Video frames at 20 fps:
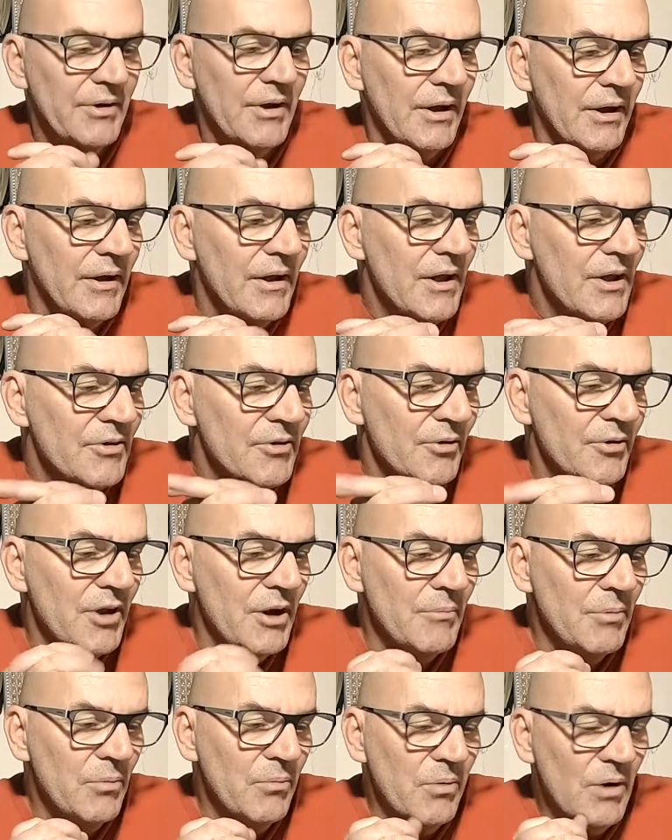Okay, so
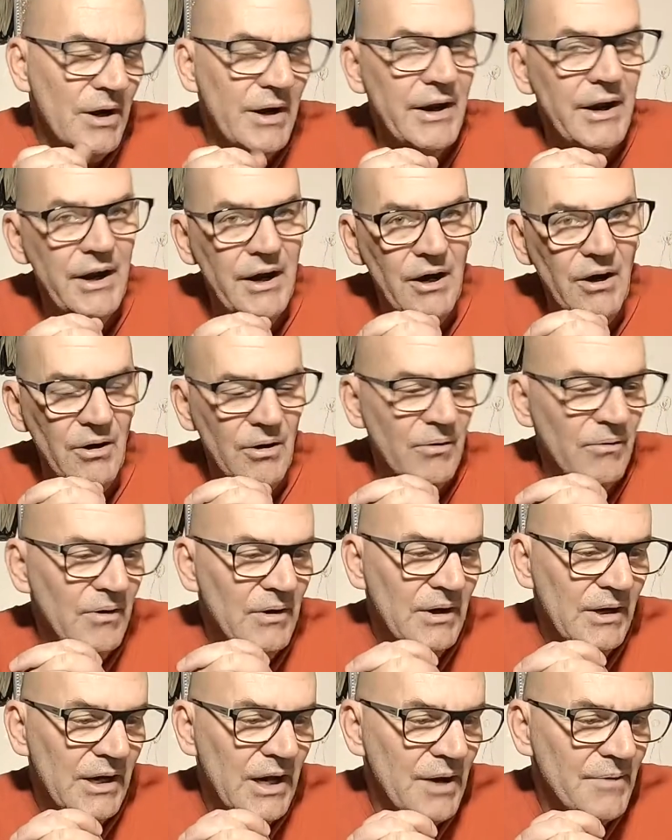number 1 arrow
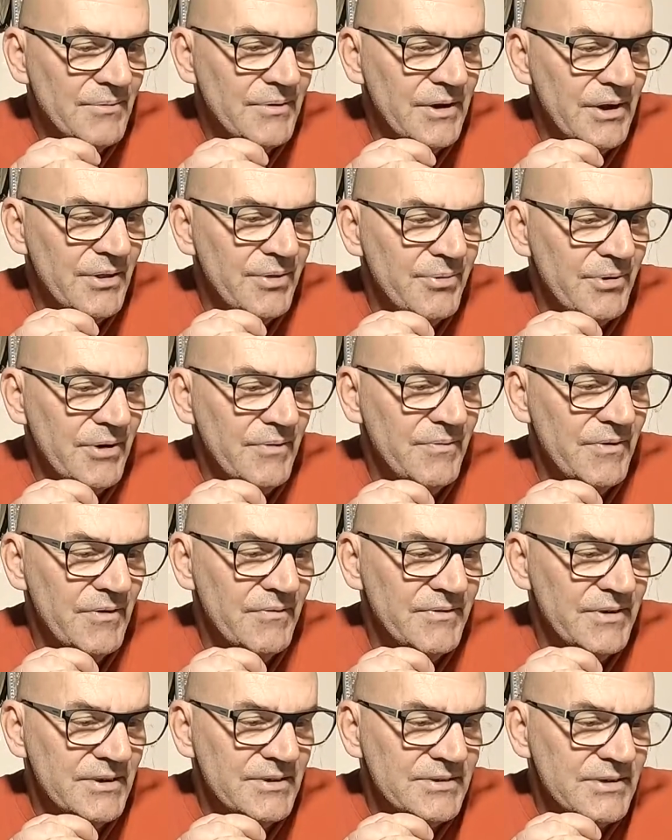comes in at
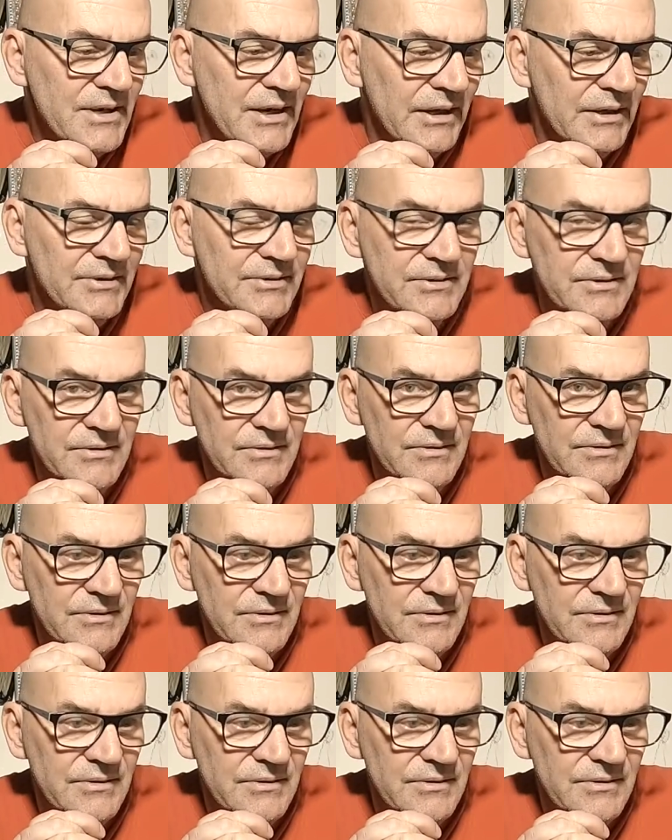356,